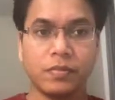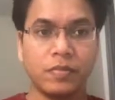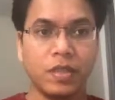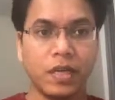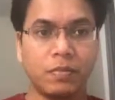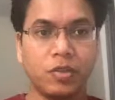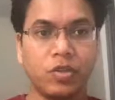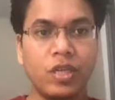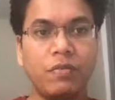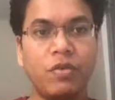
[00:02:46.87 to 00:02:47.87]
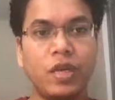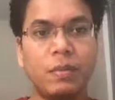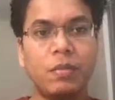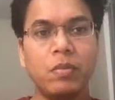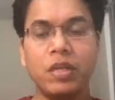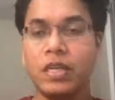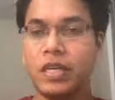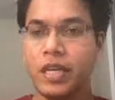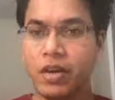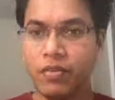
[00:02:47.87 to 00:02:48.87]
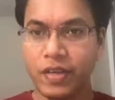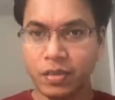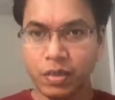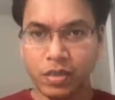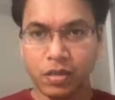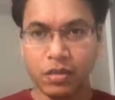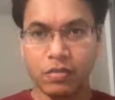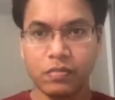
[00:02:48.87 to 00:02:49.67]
Yeah, so if you remember the DFS method,